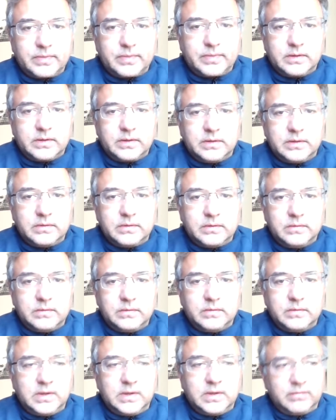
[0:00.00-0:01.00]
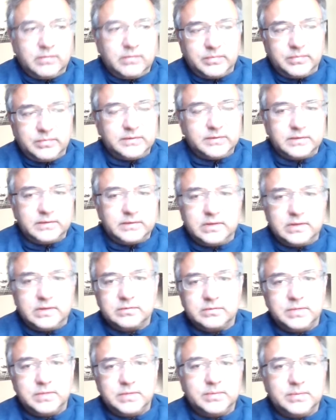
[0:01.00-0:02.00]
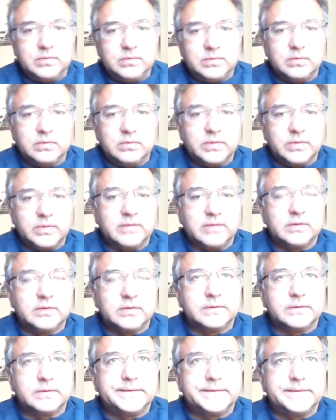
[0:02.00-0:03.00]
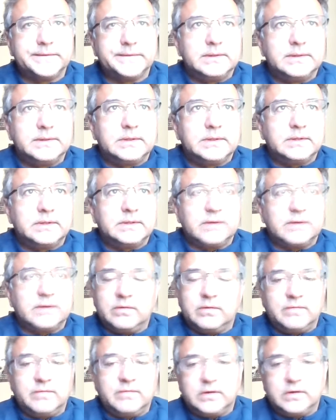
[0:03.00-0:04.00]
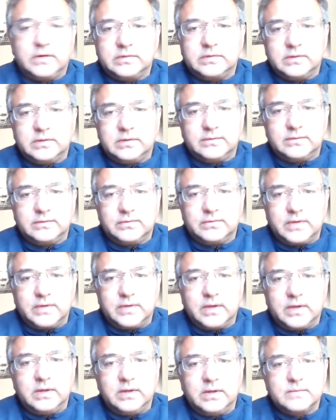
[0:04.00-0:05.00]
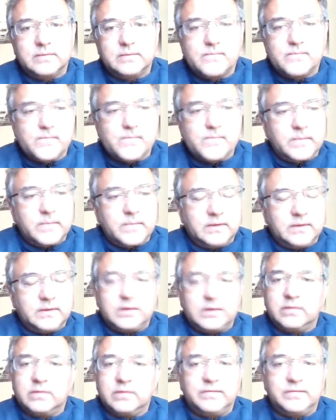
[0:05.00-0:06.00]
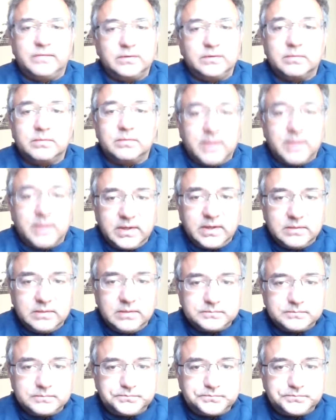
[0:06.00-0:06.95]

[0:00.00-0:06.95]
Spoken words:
You came from this lineage of people or whatever. It's not your function in society. It's not your physical body.